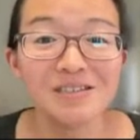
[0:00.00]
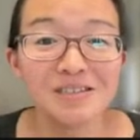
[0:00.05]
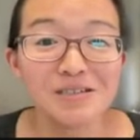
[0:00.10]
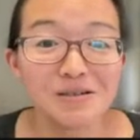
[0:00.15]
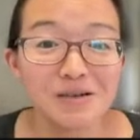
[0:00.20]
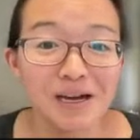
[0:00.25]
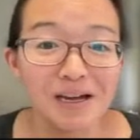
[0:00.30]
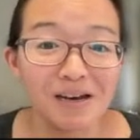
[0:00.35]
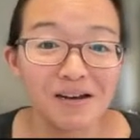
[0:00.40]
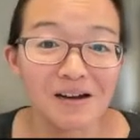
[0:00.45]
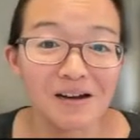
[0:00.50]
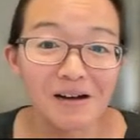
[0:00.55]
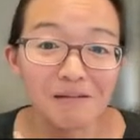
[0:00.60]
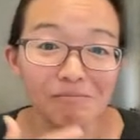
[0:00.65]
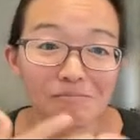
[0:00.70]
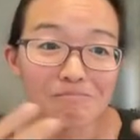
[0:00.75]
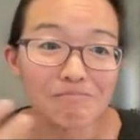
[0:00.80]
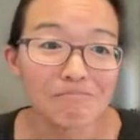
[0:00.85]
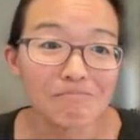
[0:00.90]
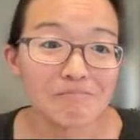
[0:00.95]
you get
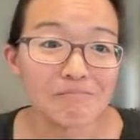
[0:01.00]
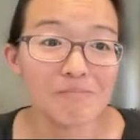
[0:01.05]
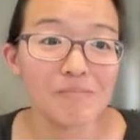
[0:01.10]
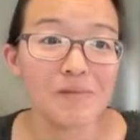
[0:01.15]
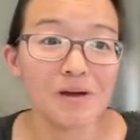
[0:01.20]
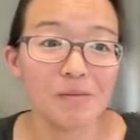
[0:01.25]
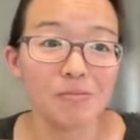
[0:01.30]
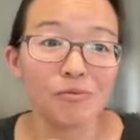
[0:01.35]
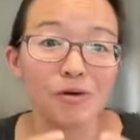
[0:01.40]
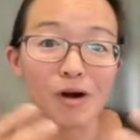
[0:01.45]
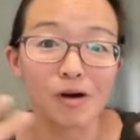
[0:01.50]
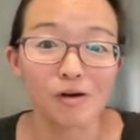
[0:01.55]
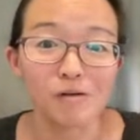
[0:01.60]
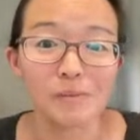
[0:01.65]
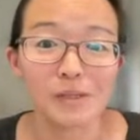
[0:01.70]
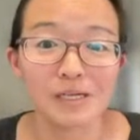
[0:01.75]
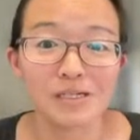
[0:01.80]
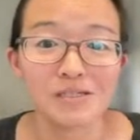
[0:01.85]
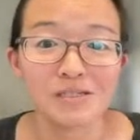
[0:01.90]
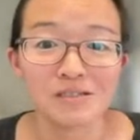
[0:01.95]
a broader
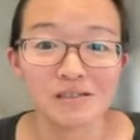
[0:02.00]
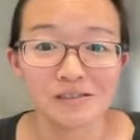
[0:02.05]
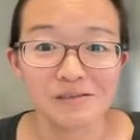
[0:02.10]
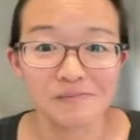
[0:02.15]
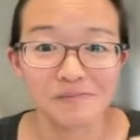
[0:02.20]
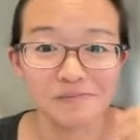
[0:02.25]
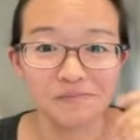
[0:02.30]
picture.